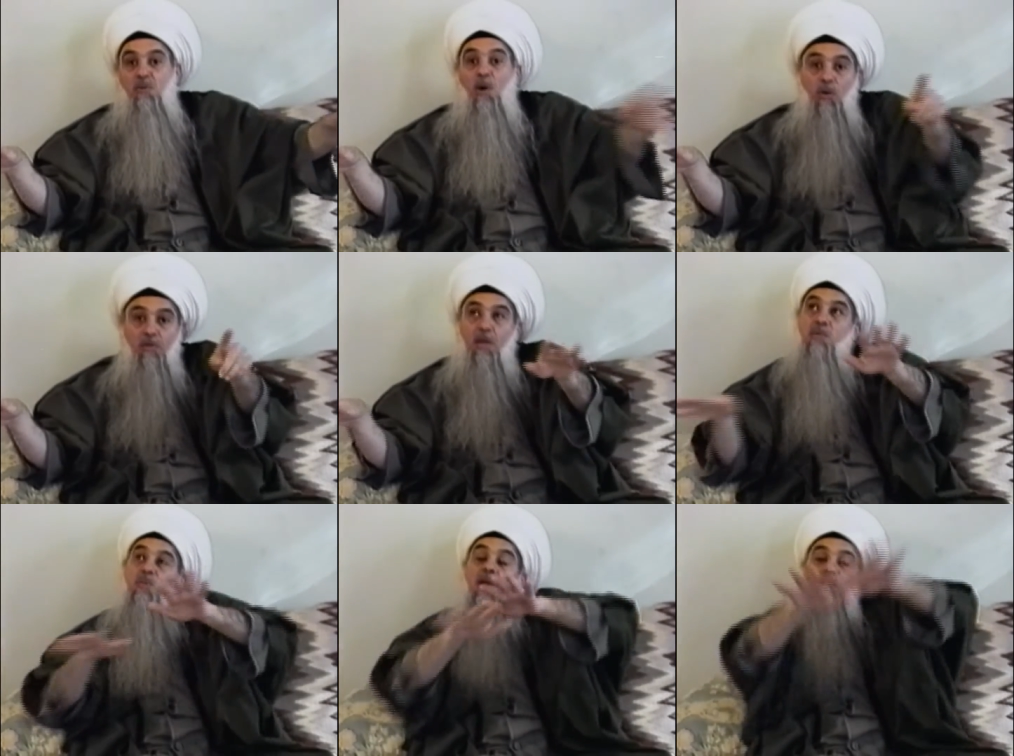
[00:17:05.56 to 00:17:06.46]
One of them
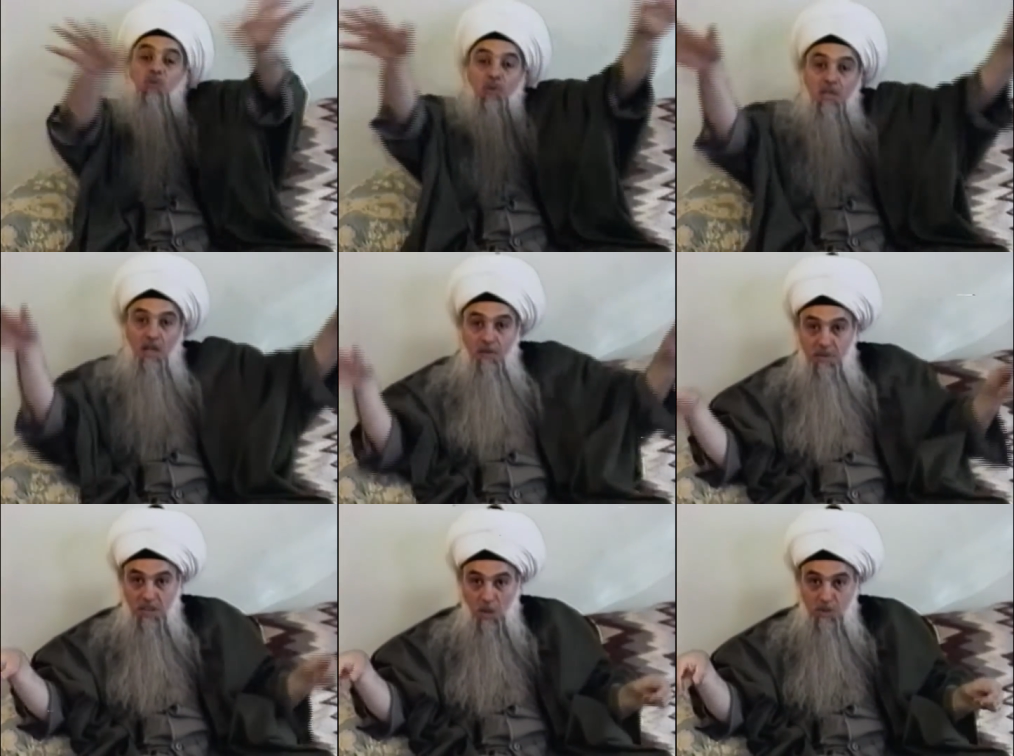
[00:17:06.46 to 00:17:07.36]
spread to the
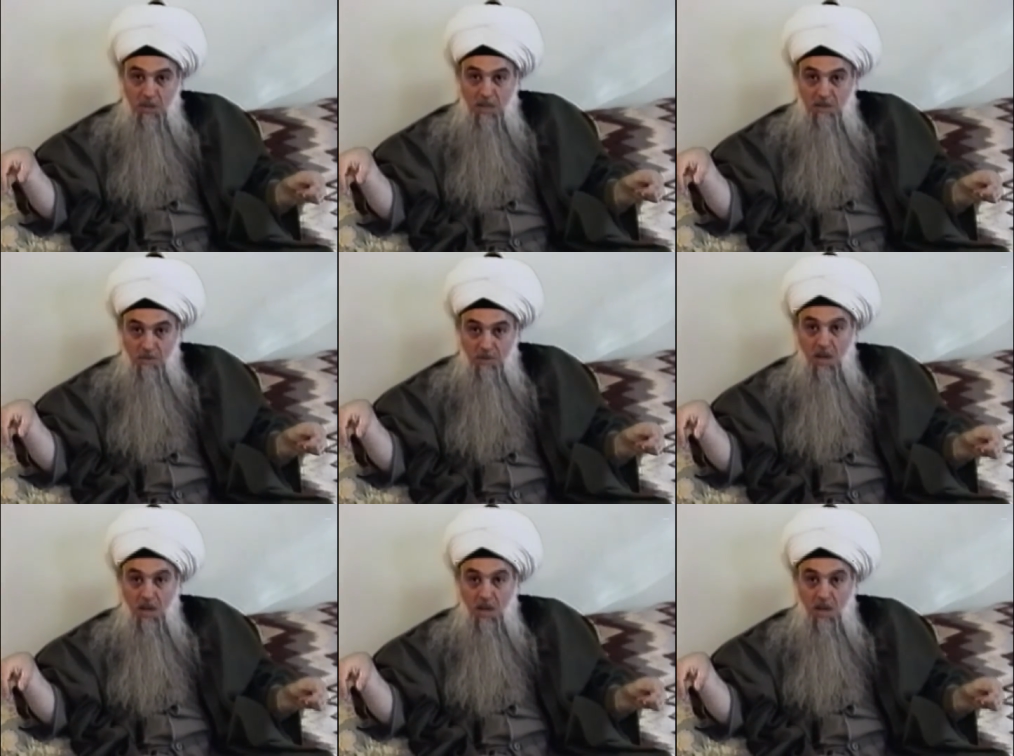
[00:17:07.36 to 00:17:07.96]
7007.